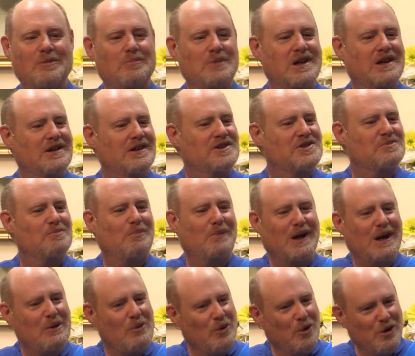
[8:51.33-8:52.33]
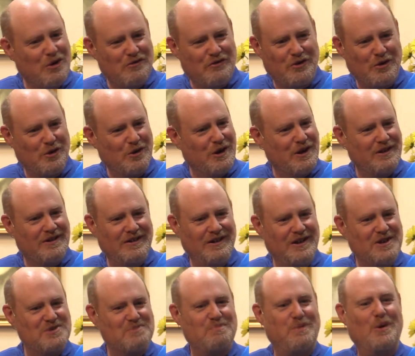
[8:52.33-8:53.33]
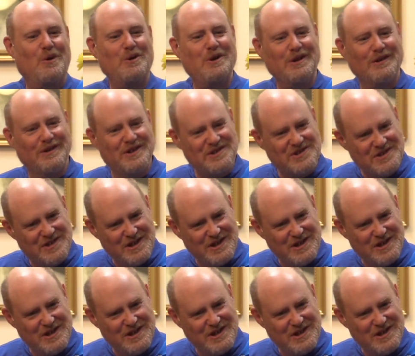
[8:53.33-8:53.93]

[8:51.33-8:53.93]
Because my word for it is pointless